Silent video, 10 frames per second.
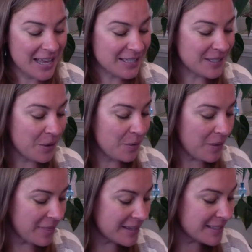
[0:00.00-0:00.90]
So
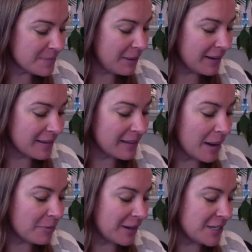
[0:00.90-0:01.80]
this has been a
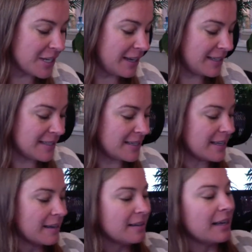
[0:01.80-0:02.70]
collaboration. It says
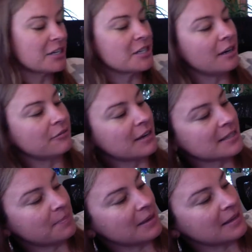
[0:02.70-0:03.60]
a collection of
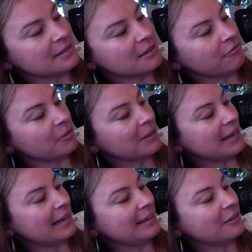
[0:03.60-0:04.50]
recipes from
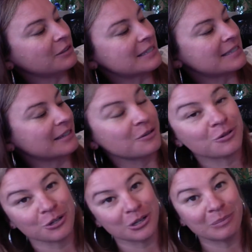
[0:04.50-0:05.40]
Canadian holistic
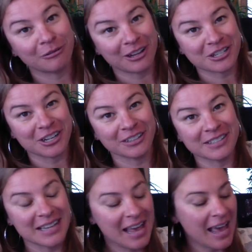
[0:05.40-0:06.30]
nutrition professionals.